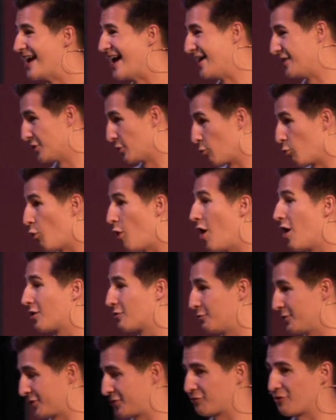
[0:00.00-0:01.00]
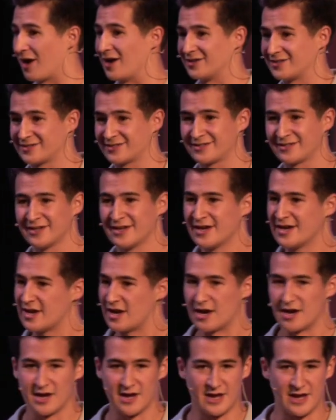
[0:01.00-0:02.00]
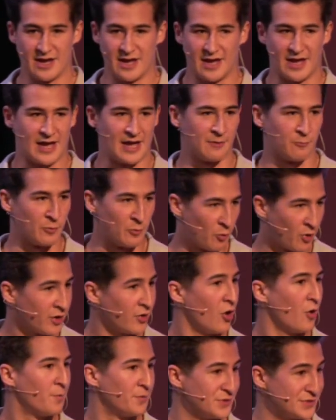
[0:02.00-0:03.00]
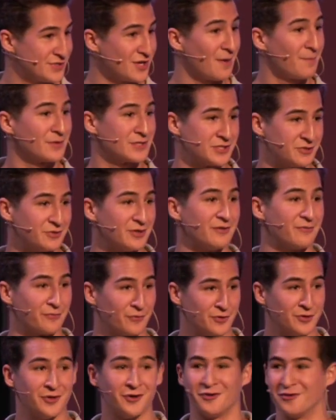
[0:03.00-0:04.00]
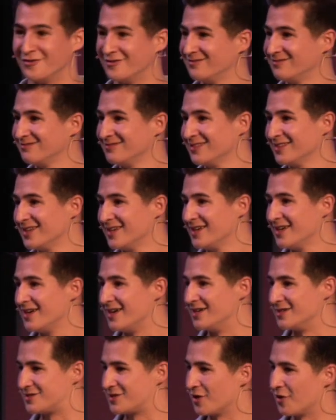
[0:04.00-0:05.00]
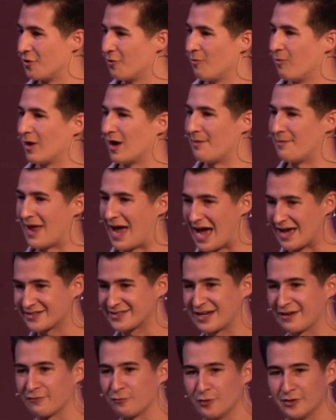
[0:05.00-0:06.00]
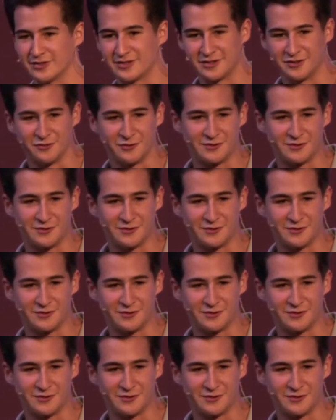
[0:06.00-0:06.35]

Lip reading: and their walk with Christ. And we want to open this opportunity for you. And so what I'm going to ask everyone to do